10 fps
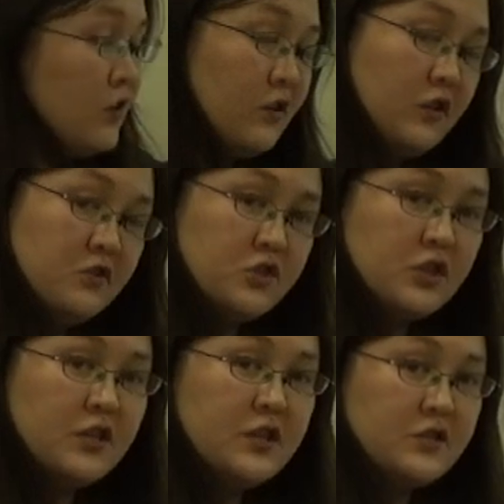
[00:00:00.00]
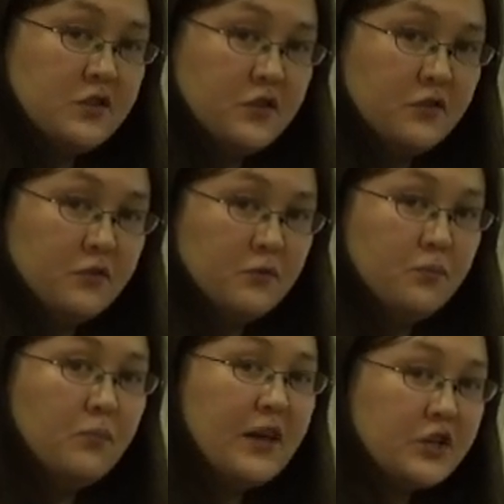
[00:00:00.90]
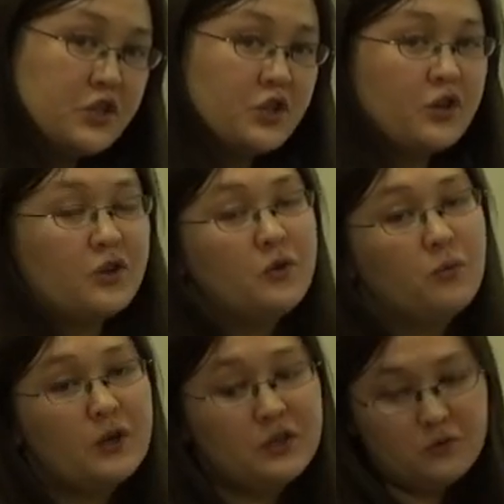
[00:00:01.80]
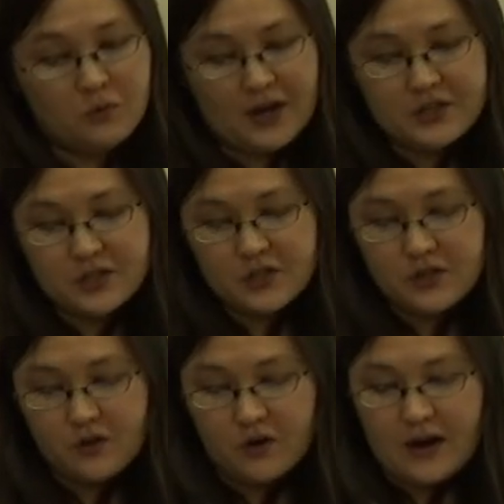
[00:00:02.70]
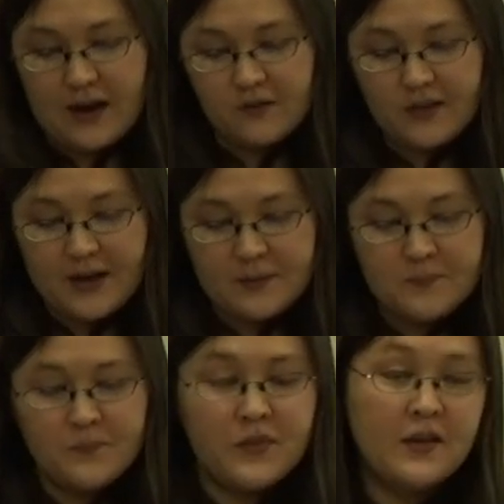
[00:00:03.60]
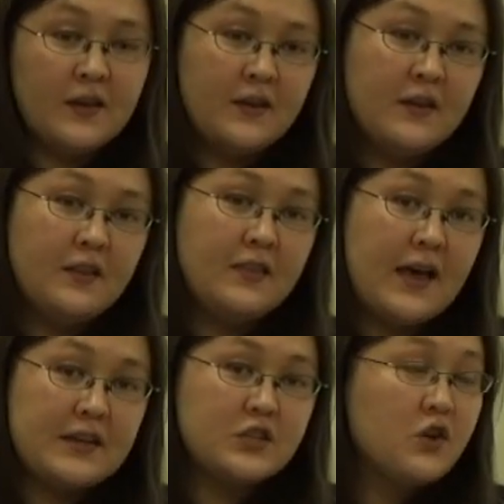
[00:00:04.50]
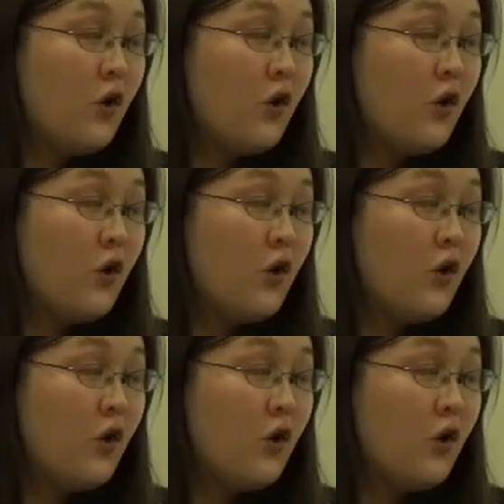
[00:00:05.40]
conclusion is new. Make sure when you write your outline that